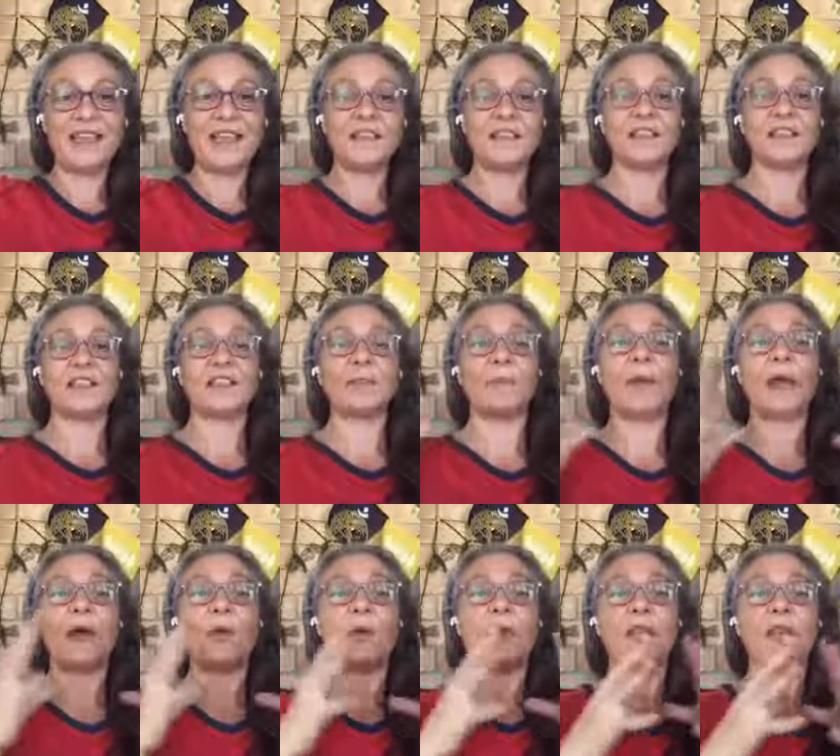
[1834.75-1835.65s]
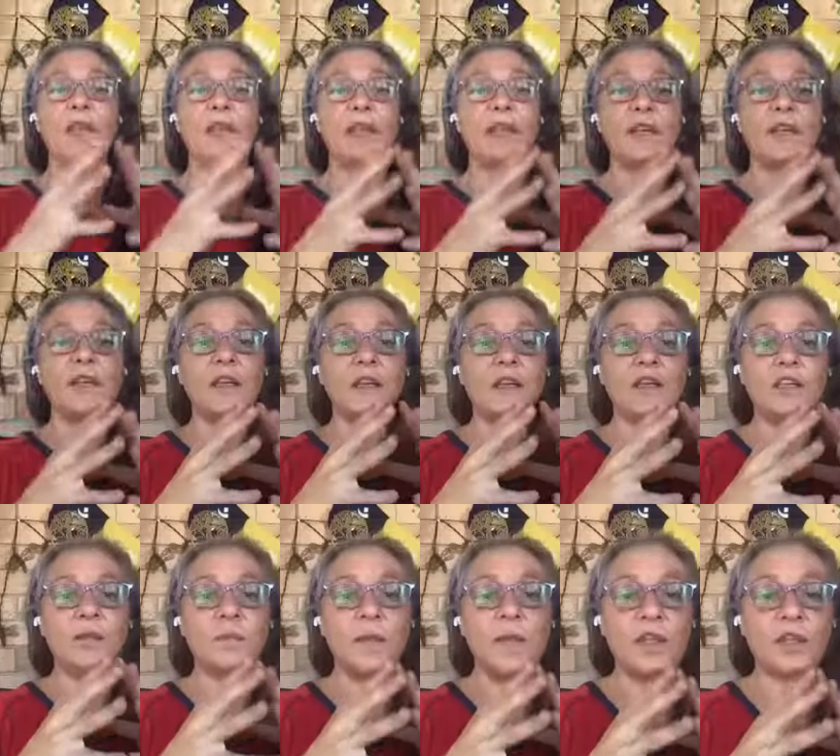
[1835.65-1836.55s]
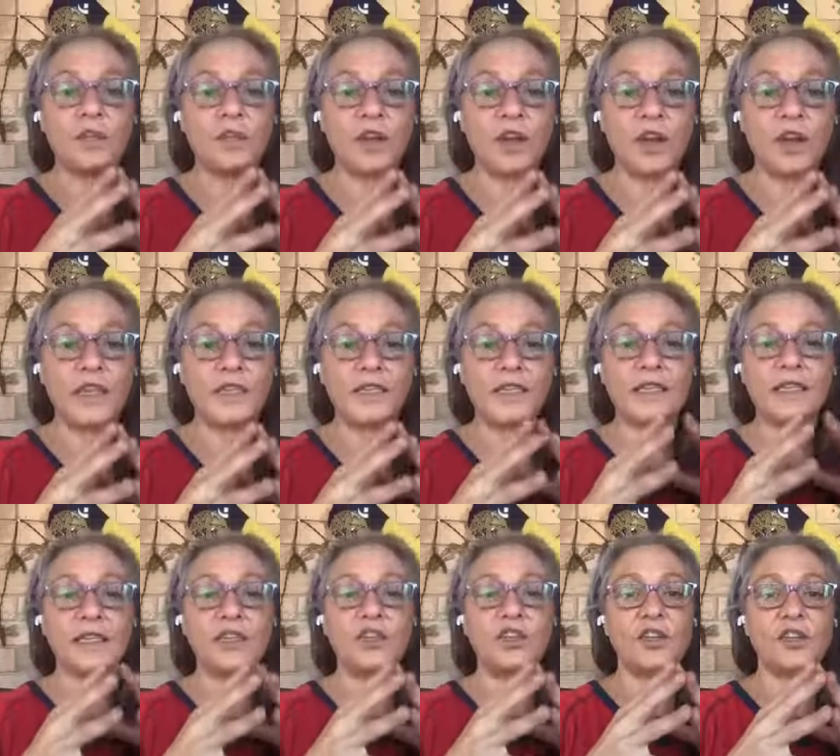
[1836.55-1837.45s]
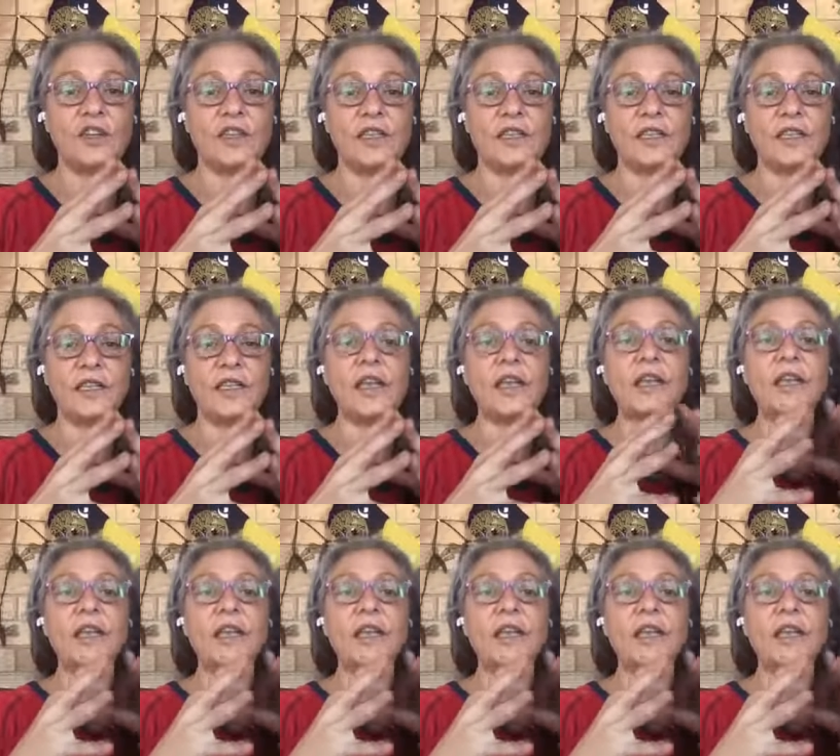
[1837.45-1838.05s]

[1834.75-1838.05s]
This is about we need to be united, unity,